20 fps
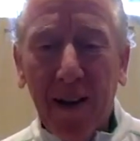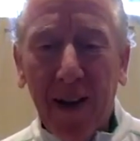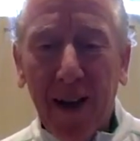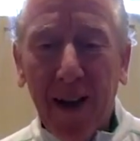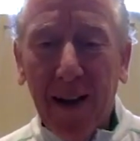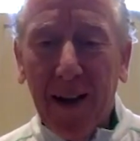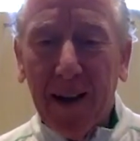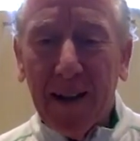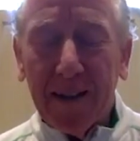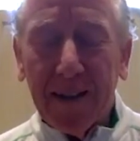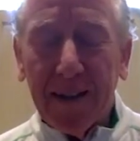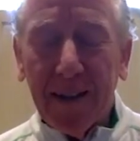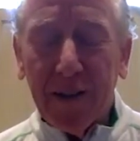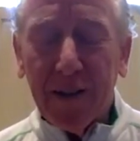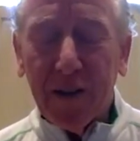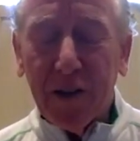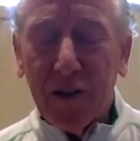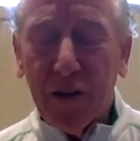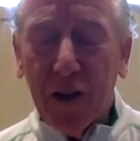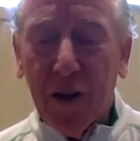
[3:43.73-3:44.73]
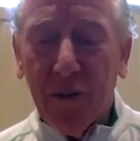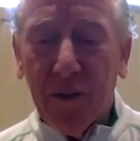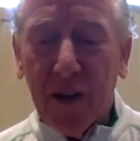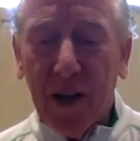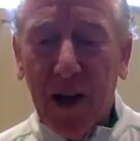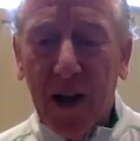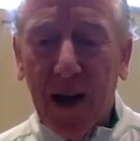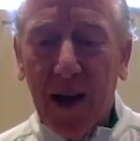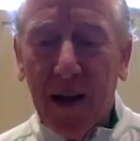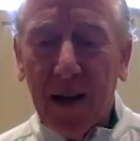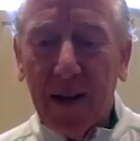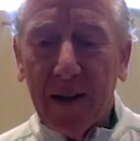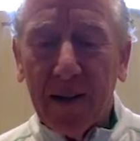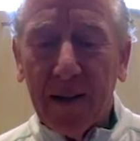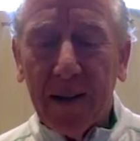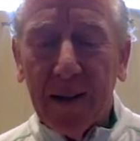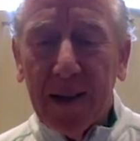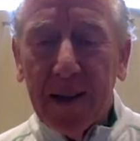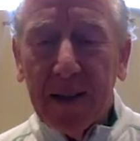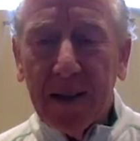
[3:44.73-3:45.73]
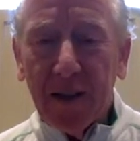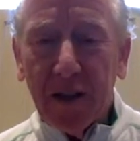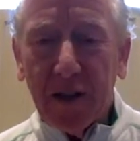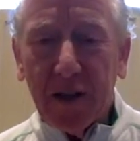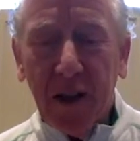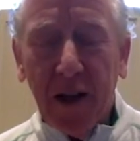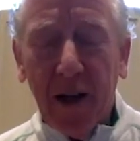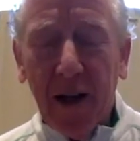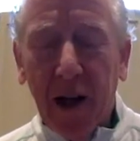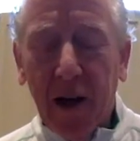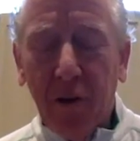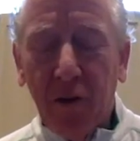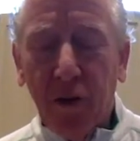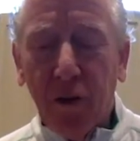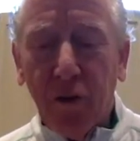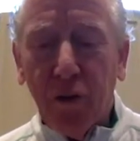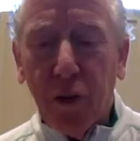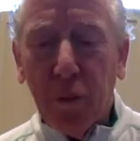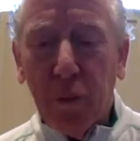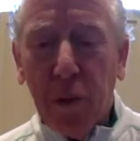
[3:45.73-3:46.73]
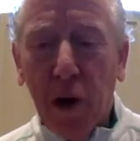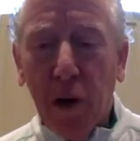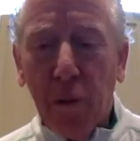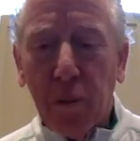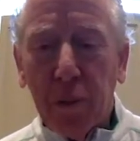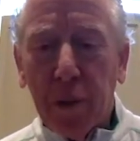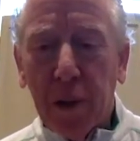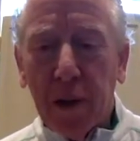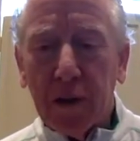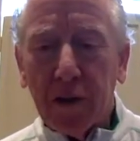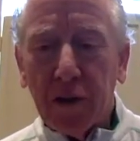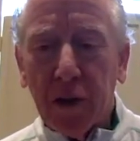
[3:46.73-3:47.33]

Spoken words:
and he's such a tough guy, and just a heck of a football player.